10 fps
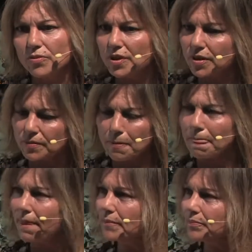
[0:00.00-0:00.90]
What do you
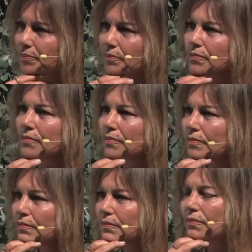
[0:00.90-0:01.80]
feel about all these people
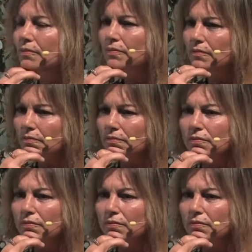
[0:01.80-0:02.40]
who've done this to you?